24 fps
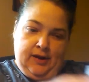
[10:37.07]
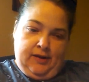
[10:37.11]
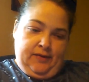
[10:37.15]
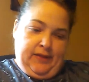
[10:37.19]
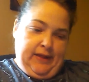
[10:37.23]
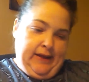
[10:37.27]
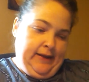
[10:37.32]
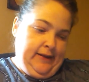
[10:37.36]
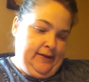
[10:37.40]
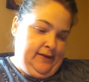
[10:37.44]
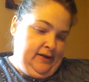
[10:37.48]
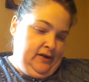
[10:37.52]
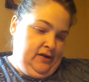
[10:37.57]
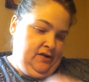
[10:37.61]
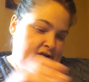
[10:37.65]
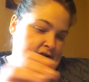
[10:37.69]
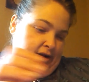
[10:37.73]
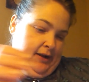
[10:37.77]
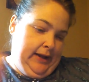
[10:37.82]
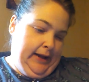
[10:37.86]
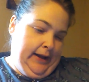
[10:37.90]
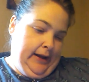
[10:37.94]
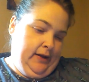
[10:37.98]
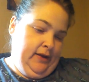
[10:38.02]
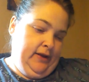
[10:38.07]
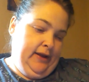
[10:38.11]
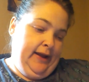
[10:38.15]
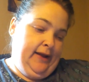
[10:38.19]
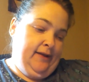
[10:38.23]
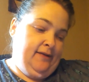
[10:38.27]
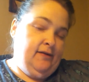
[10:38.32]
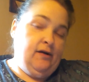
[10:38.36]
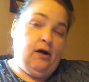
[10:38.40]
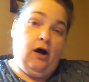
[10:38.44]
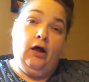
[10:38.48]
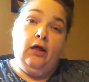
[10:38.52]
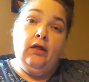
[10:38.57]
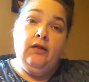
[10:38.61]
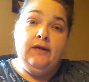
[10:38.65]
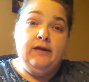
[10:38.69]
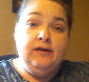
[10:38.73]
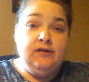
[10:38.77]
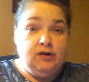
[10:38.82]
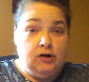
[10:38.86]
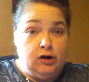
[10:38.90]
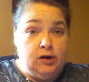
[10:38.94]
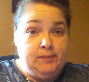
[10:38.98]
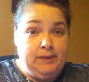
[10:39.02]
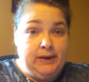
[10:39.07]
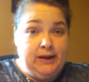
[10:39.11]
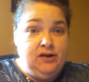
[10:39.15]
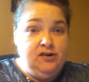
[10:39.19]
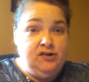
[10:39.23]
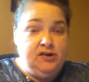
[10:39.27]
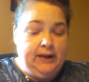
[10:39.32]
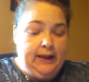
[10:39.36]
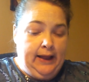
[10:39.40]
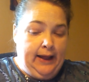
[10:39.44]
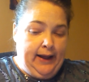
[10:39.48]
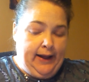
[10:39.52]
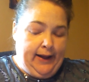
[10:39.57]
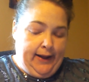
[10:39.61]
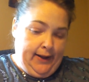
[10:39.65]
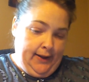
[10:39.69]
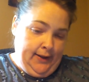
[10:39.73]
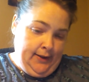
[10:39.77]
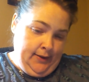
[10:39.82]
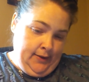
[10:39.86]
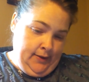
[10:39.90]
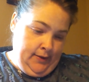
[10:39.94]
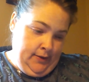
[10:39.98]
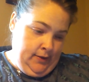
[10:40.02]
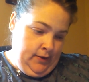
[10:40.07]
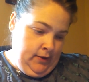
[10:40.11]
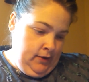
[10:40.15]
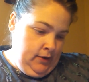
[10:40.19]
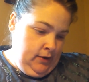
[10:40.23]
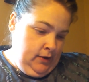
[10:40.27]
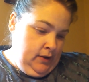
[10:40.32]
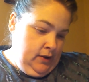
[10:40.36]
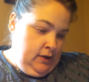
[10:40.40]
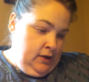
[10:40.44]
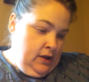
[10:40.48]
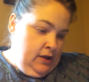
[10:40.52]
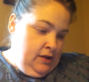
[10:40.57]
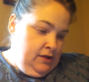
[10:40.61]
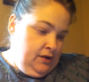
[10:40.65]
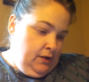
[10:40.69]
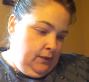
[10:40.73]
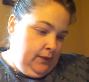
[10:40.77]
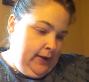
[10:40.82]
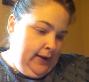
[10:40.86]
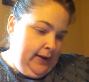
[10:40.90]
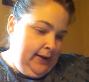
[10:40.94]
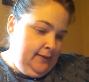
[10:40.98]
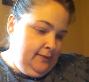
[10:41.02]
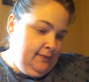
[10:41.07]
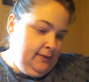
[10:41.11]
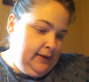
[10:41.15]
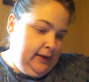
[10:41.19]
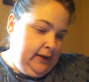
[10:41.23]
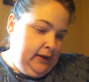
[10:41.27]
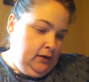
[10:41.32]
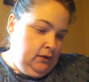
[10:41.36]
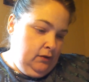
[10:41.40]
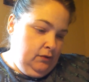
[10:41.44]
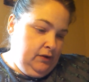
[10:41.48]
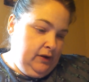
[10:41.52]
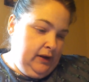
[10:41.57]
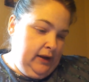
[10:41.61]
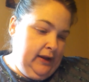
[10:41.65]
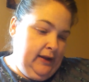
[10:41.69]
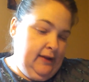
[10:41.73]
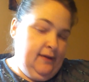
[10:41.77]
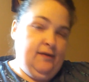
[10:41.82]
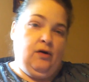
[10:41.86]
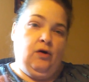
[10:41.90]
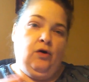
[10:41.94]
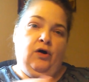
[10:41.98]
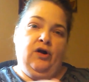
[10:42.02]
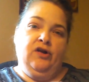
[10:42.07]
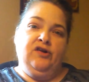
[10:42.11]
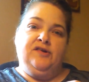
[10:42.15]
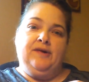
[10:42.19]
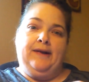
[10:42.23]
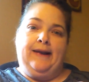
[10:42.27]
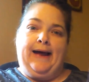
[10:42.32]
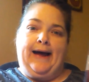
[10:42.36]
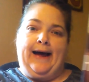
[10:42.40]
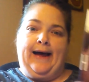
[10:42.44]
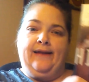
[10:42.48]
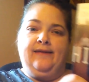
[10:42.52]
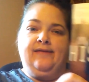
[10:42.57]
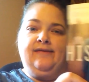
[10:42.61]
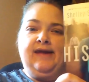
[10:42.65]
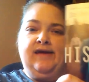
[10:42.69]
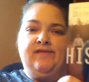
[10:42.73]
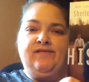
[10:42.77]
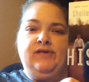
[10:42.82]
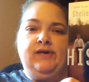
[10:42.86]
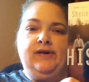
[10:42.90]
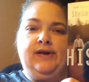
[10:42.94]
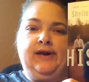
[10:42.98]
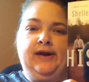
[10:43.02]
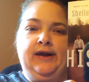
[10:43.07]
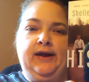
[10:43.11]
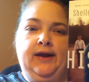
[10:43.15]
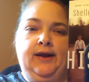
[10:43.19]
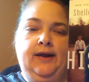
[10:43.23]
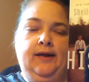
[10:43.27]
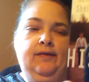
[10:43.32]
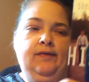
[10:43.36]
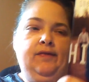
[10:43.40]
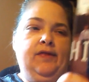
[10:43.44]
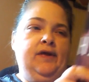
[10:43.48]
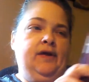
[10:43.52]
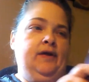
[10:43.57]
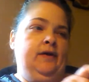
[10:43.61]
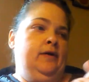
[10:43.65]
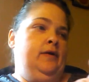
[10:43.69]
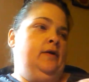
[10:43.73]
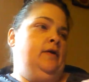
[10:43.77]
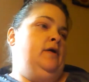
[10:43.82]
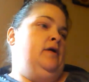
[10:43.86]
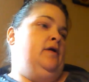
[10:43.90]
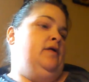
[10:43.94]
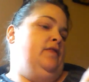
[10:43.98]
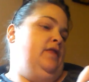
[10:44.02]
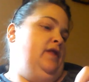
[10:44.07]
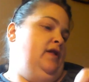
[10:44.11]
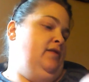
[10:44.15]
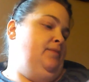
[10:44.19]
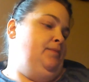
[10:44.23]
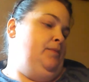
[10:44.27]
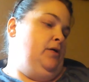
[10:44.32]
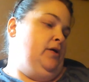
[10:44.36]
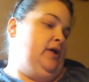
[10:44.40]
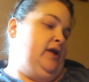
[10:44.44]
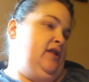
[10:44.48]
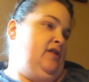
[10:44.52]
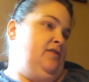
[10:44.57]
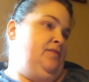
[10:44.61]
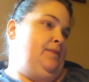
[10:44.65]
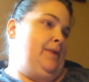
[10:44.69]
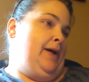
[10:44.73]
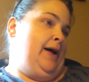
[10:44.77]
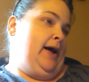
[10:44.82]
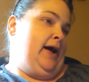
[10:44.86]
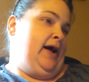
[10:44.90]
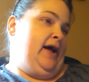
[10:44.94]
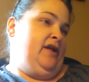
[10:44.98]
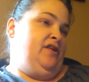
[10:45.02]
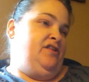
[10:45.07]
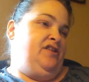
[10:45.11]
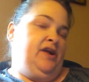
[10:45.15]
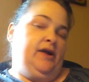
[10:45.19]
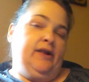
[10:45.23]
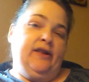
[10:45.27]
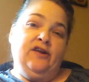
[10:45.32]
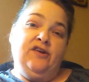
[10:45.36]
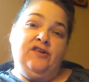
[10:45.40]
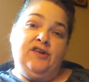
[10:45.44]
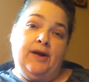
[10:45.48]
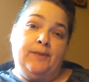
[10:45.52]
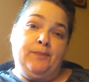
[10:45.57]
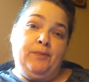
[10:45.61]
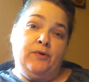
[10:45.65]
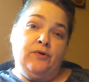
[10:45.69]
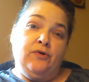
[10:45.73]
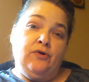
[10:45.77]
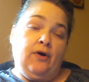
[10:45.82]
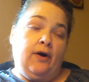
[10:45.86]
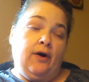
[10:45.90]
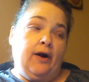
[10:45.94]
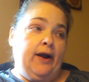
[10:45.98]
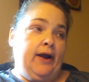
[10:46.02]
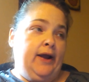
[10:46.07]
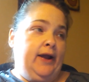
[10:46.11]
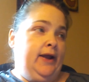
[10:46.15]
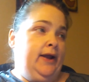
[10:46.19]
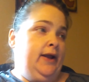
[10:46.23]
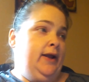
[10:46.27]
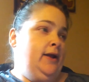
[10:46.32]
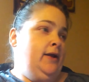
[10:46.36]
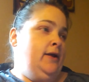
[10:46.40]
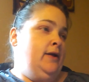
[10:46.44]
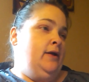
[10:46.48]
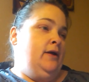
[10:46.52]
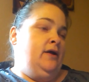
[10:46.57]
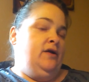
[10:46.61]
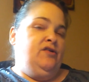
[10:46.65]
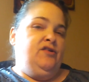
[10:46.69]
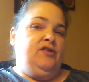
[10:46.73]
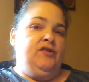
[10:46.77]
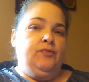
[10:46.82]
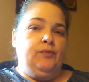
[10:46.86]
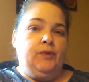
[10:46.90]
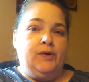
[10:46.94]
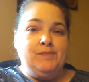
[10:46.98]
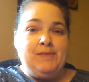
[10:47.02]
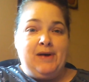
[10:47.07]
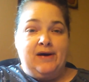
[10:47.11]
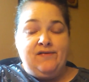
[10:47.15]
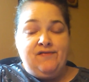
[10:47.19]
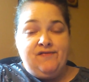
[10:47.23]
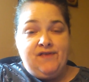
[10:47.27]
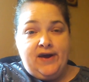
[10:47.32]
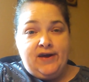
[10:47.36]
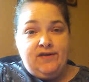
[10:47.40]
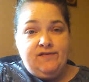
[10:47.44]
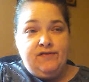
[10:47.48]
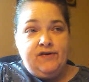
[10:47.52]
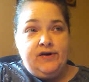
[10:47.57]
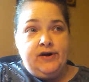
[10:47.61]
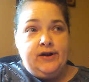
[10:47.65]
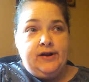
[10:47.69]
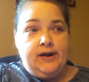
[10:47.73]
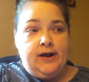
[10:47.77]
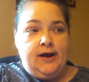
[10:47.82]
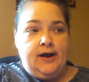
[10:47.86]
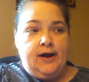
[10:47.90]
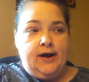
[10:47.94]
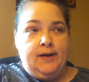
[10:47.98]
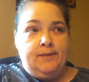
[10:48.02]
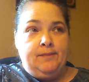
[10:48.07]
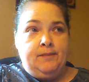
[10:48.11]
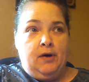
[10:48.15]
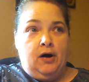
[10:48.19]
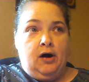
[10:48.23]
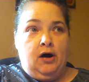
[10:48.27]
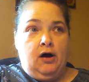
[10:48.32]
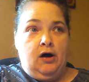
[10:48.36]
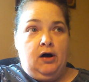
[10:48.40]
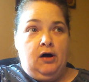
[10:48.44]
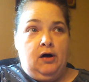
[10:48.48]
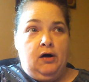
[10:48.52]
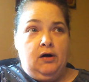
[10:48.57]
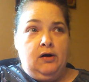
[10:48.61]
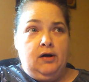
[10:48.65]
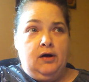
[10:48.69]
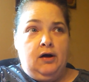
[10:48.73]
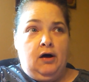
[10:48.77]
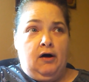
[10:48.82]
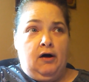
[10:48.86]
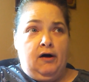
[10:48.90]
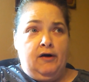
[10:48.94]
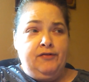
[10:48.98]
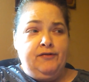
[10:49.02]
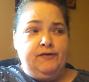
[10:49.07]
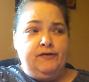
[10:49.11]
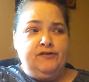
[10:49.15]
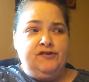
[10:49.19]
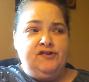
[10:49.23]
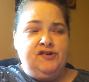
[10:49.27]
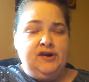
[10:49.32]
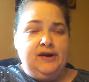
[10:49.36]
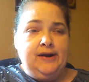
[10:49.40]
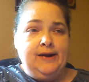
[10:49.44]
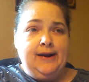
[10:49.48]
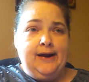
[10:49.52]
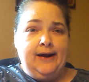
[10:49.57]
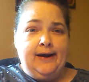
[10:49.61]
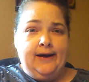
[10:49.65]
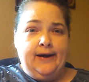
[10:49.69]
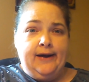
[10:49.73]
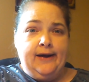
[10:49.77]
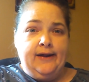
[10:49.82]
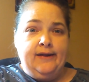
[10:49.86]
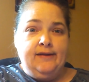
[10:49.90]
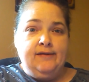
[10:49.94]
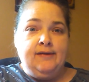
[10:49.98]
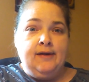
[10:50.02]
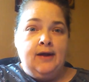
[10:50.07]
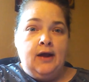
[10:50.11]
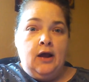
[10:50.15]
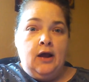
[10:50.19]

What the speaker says: I think it's in July. Yes, all of these are going to be in July. So His Guilt is on July 17th. This book is by Shelley Shepard Gray. She's one of my favorite authors. She does